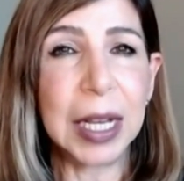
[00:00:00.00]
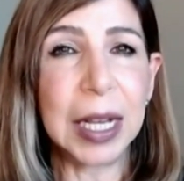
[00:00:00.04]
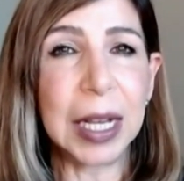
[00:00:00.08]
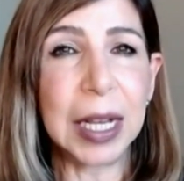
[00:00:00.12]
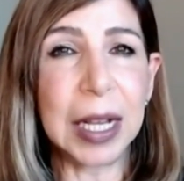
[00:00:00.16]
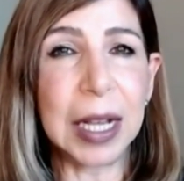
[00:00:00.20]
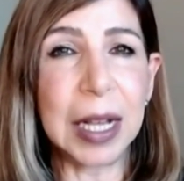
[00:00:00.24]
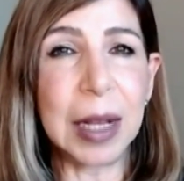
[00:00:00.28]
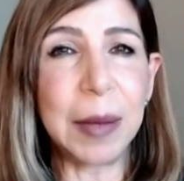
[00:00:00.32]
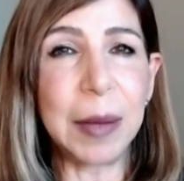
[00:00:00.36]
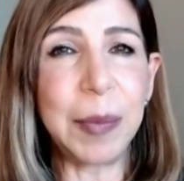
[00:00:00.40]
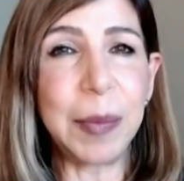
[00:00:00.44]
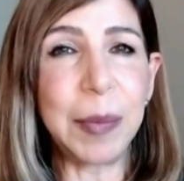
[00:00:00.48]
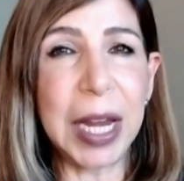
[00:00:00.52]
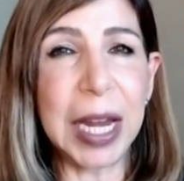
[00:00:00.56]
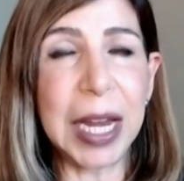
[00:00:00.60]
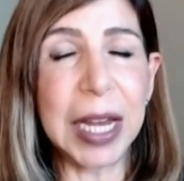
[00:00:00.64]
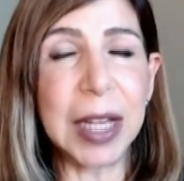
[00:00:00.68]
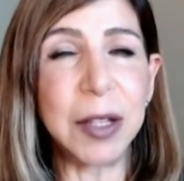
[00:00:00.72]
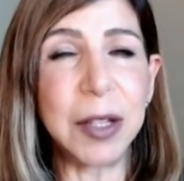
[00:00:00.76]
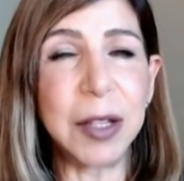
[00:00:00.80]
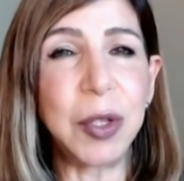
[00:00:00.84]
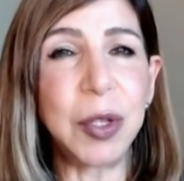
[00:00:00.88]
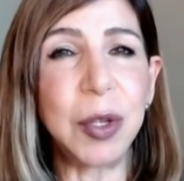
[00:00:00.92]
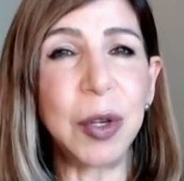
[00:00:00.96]

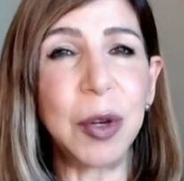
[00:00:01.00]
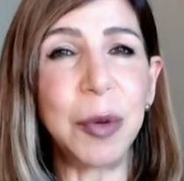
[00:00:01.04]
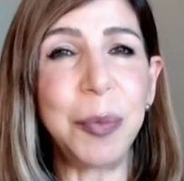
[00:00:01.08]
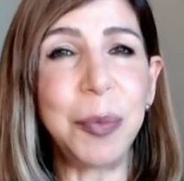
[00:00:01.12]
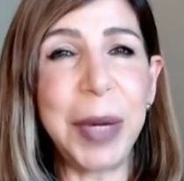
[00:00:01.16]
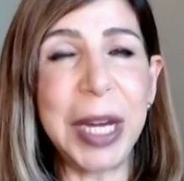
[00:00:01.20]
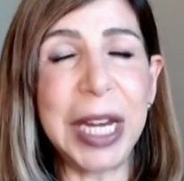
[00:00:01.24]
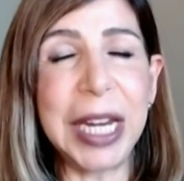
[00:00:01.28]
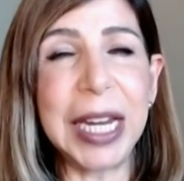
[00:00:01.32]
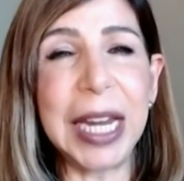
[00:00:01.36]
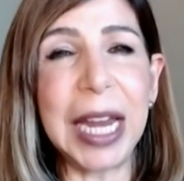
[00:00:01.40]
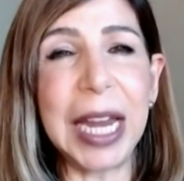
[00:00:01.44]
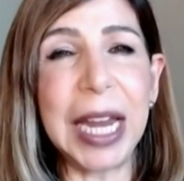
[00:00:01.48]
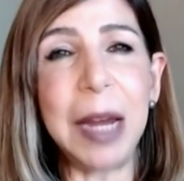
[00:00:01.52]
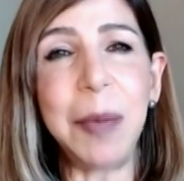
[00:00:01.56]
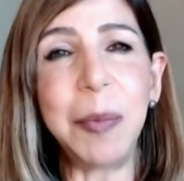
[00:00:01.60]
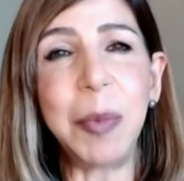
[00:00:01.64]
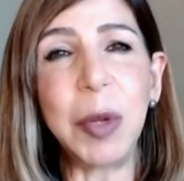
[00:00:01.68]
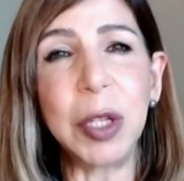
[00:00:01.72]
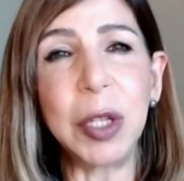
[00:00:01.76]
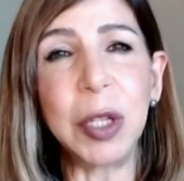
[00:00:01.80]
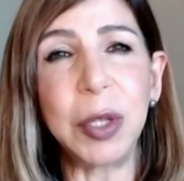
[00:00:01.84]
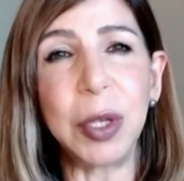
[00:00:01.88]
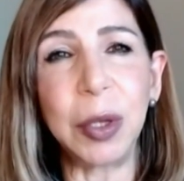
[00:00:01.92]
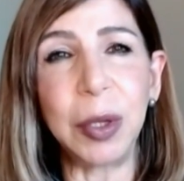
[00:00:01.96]
And so being
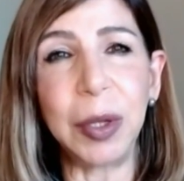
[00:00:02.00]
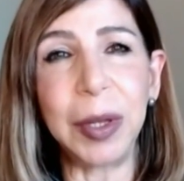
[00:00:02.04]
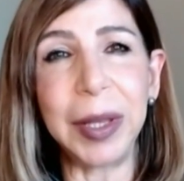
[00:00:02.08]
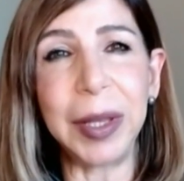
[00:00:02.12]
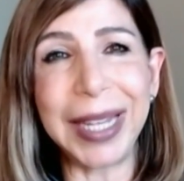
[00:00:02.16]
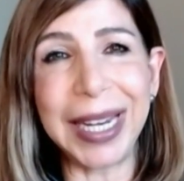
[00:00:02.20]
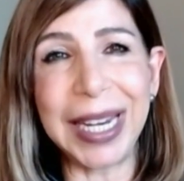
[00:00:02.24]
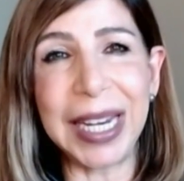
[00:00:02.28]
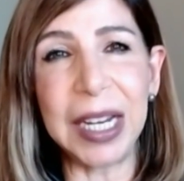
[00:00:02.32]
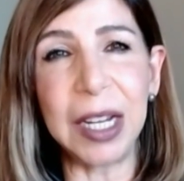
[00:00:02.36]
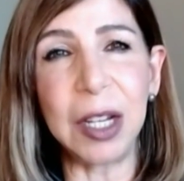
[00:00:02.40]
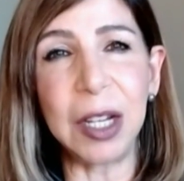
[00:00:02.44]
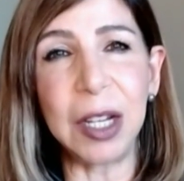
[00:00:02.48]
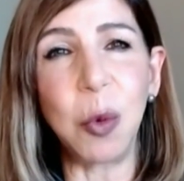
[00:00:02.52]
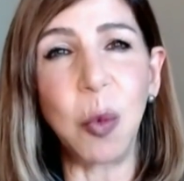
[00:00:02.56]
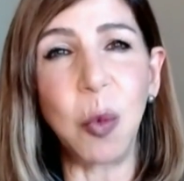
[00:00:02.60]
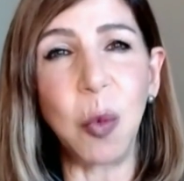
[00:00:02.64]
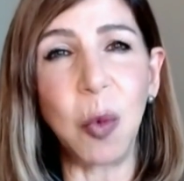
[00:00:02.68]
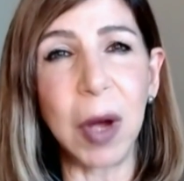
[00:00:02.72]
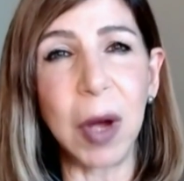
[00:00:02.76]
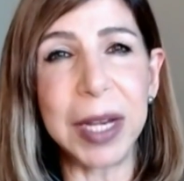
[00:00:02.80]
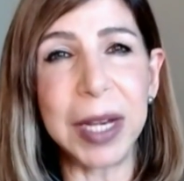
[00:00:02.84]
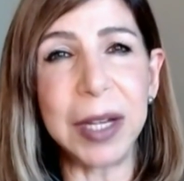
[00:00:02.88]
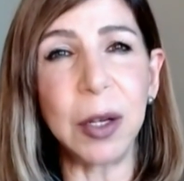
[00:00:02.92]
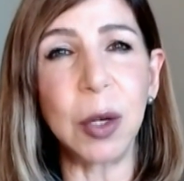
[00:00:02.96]
able to link
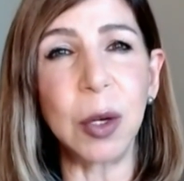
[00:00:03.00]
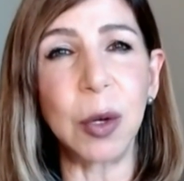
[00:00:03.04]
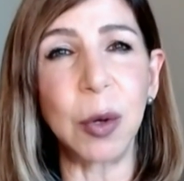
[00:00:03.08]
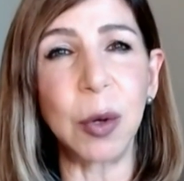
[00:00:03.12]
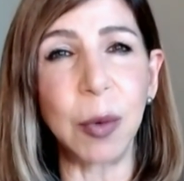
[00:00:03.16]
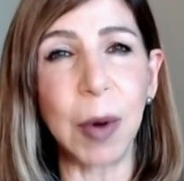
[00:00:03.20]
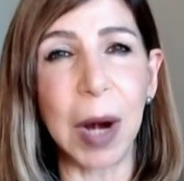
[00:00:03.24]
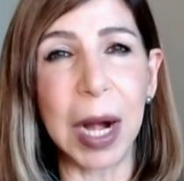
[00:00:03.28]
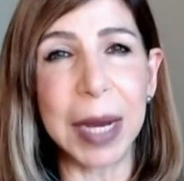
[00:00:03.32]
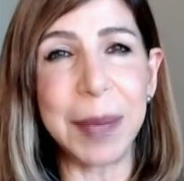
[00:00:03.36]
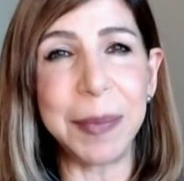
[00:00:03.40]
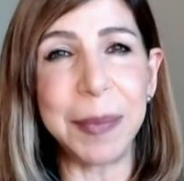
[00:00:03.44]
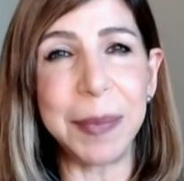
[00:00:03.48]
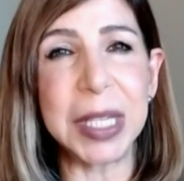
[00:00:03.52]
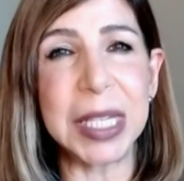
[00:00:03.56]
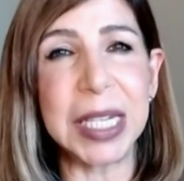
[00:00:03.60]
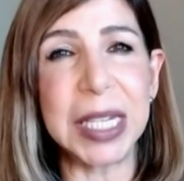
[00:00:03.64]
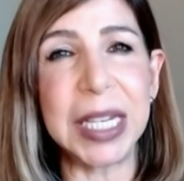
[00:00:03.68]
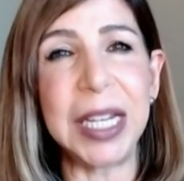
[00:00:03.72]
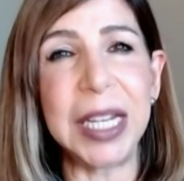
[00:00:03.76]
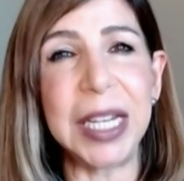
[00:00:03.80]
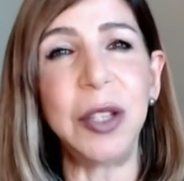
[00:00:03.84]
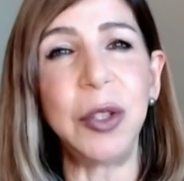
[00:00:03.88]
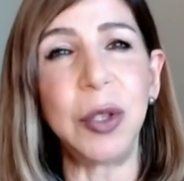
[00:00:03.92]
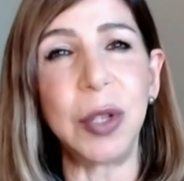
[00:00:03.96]
one crime
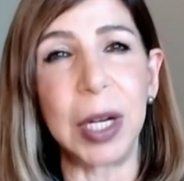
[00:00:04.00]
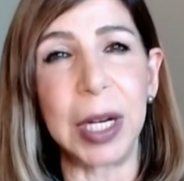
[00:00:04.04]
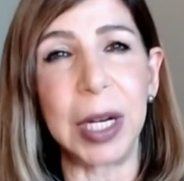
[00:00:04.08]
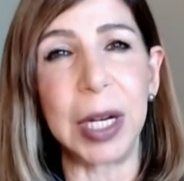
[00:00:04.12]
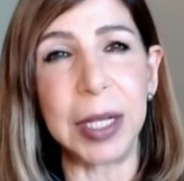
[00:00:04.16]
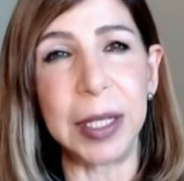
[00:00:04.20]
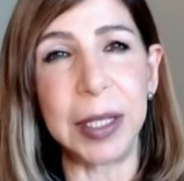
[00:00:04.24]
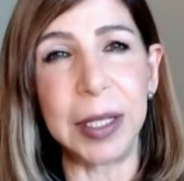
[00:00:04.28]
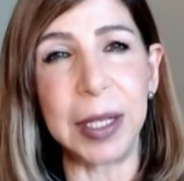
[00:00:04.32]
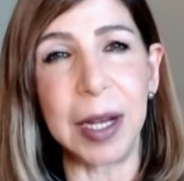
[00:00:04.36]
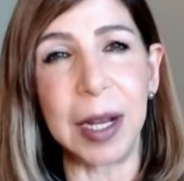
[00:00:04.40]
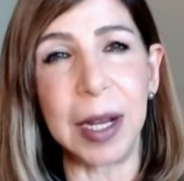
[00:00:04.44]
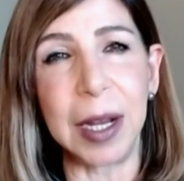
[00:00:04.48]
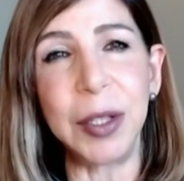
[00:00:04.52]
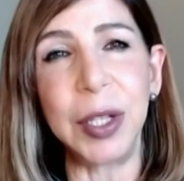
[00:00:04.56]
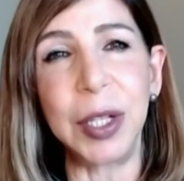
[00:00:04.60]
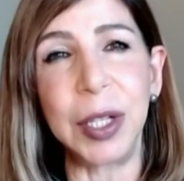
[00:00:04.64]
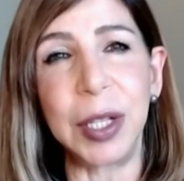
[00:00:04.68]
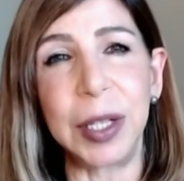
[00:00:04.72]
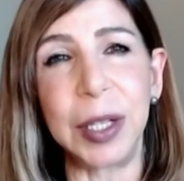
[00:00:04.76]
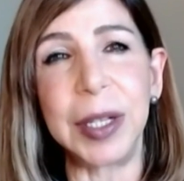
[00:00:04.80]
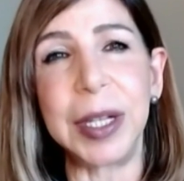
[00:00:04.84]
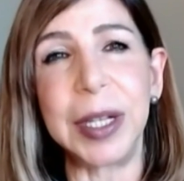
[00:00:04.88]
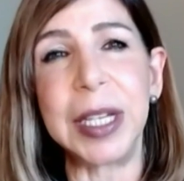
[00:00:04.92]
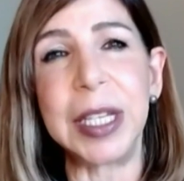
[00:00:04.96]
scene to
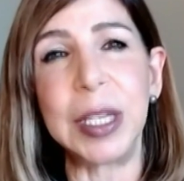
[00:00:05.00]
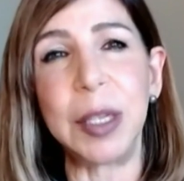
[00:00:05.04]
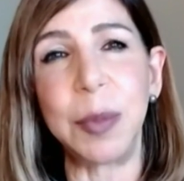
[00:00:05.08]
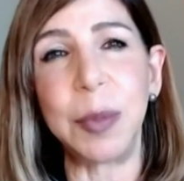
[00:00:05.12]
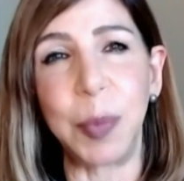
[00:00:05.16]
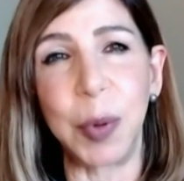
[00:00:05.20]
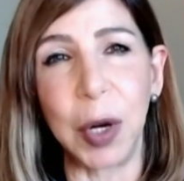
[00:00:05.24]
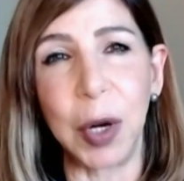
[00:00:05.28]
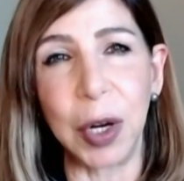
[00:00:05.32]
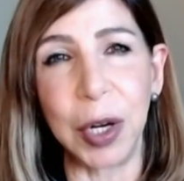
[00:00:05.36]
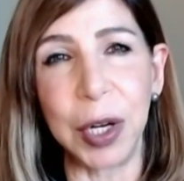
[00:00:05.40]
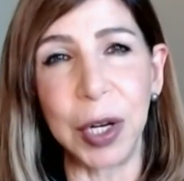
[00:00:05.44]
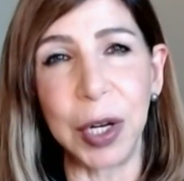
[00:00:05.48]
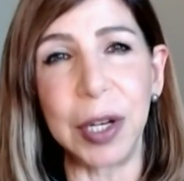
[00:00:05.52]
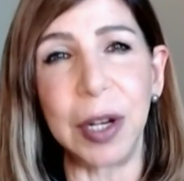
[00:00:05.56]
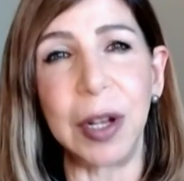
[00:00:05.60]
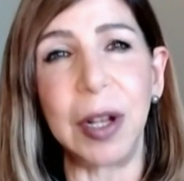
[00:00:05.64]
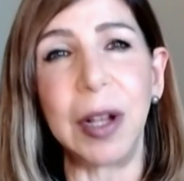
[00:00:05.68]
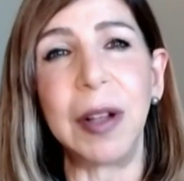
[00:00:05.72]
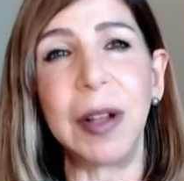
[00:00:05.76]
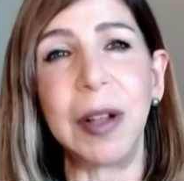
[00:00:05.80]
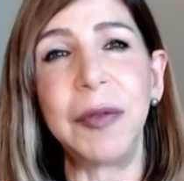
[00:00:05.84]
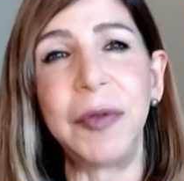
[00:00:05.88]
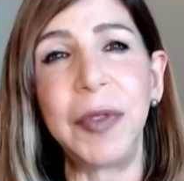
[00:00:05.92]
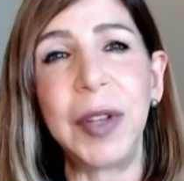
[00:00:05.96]
another is part
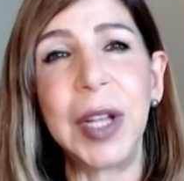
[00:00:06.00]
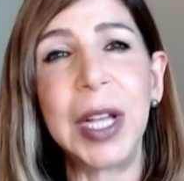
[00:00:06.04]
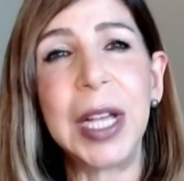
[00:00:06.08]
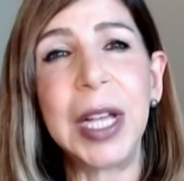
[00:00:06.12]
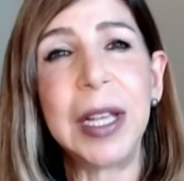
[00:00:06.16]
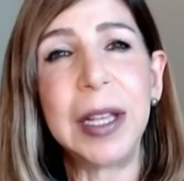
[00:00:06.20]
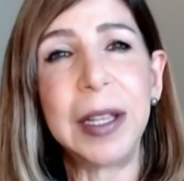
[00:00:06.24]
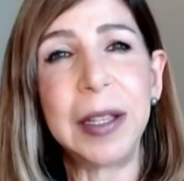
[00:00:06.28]
of